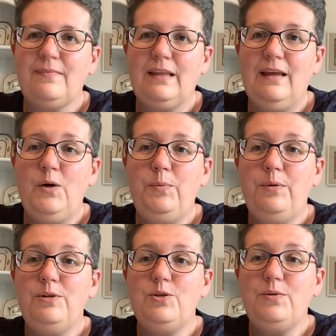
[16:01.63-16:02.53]
I hope
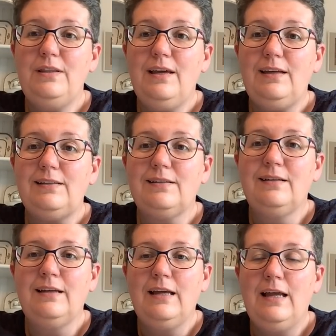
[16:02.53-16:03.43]
you enjoyed that,
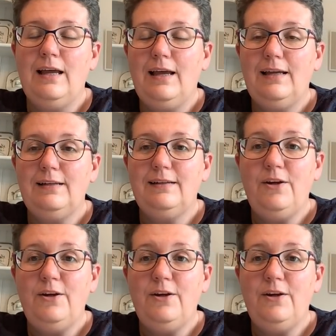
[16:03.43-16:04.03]
and